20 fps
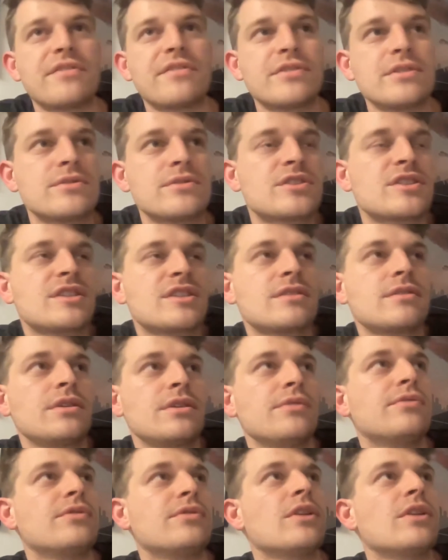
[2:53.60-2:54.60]
you've
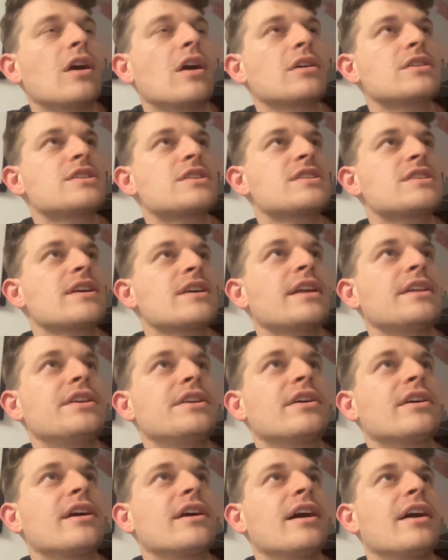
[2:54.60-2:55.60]
long said
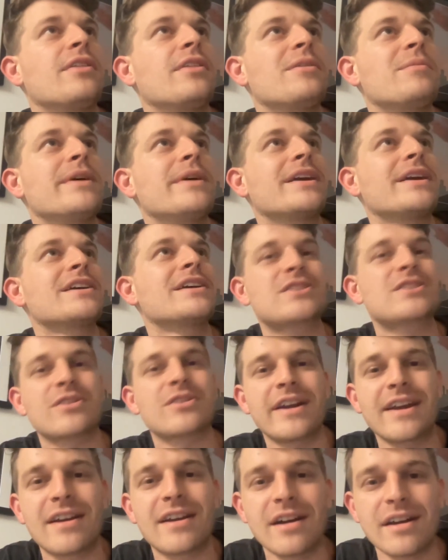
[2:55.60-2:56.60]
you're the biggest critic
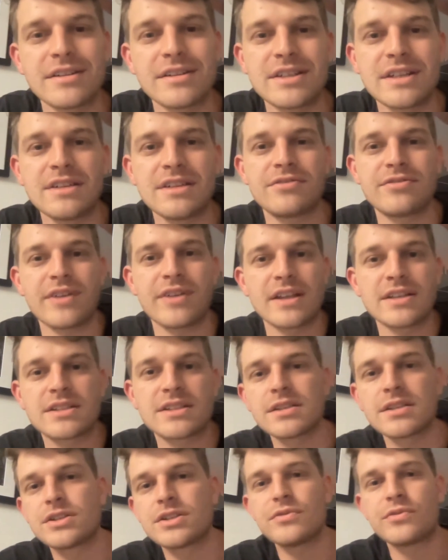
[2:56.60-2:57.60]
on defense. Did you
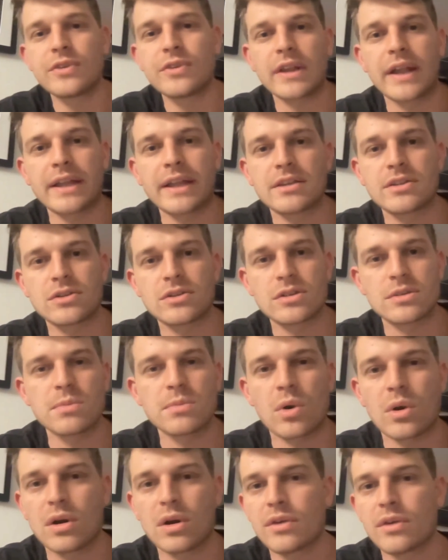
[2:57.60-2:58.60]
feel like this was more
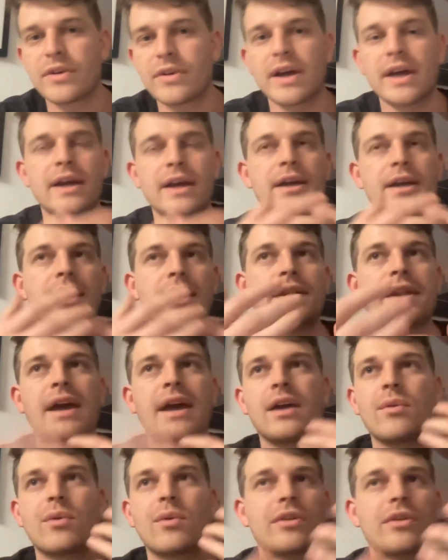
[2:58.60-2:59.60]
of a night where
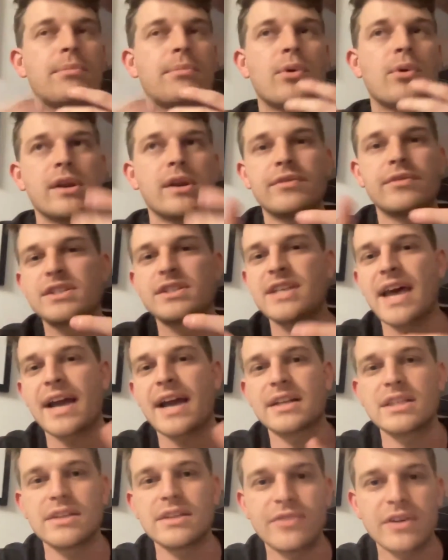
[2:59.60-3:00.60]
the point of attack
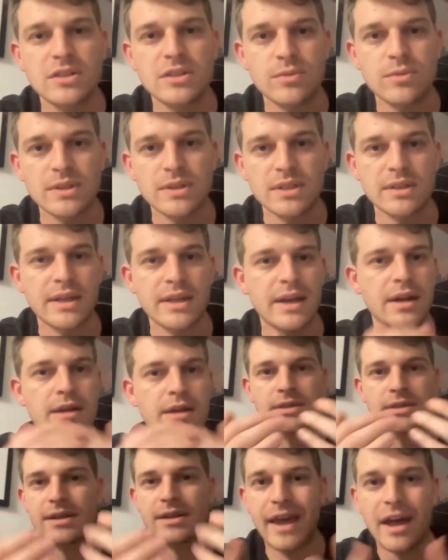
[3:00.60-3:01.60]
defense wasn't there? a
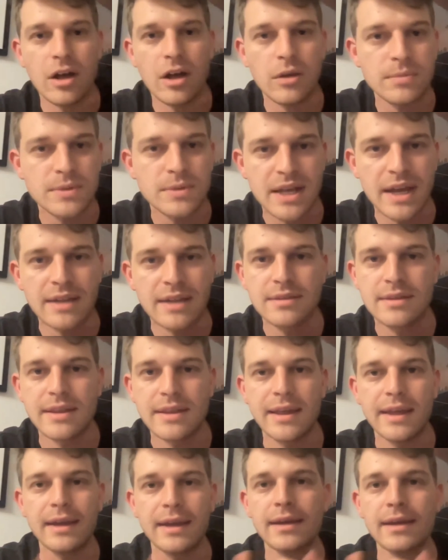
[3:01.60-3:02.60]
help side
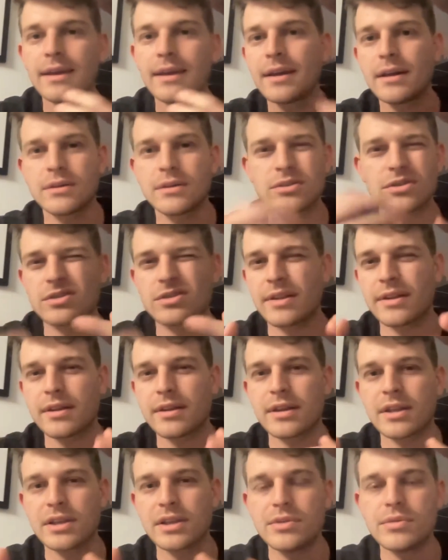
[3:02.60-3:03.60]
thing? Is there something that you
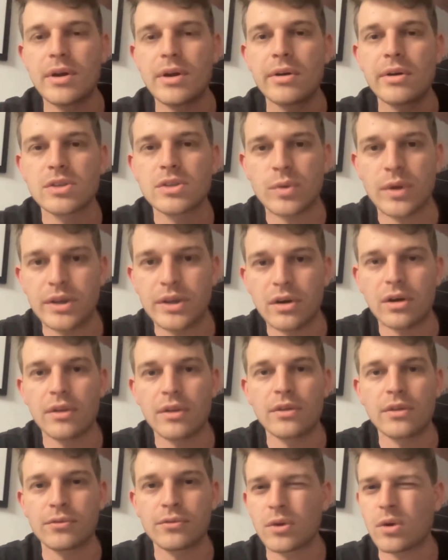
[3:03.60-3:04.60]
noticed while you're on the
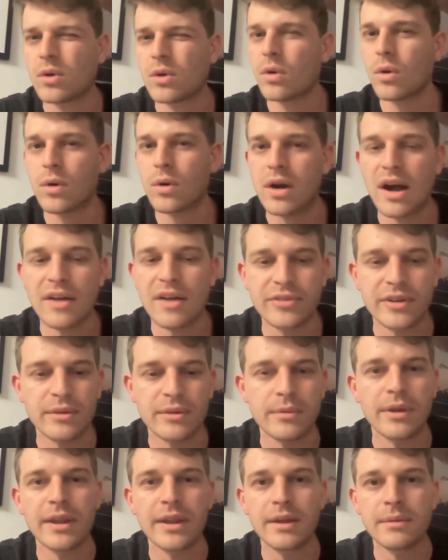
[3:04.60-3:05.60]
floor or off it,
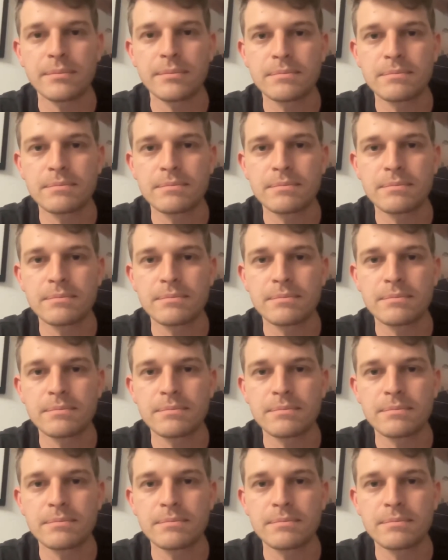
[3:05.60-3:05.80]
really?